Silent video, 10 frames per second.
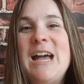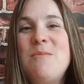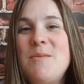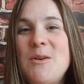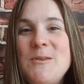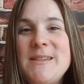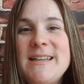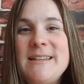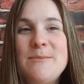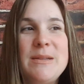
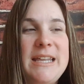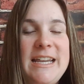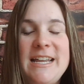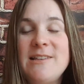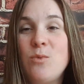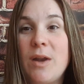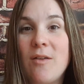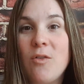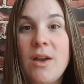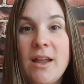mimosas, bellinis,
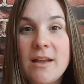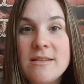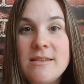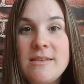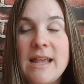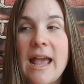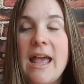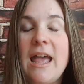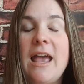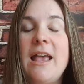whatever it is,
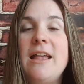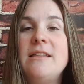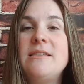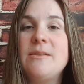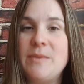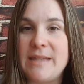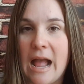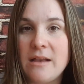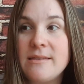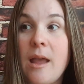and some
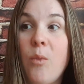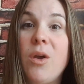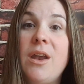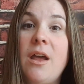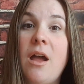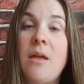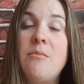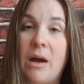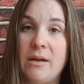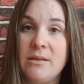snacks. And we're going to
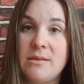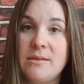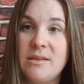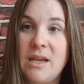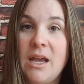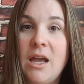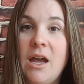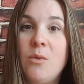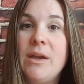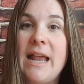unbox.
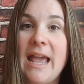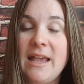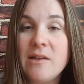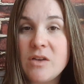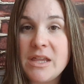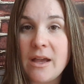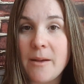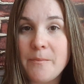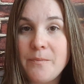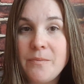We're going to hang everything
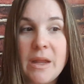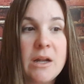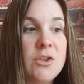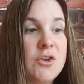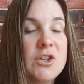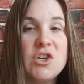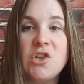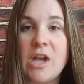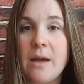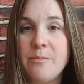up. They're going to
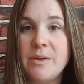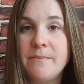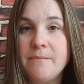shop.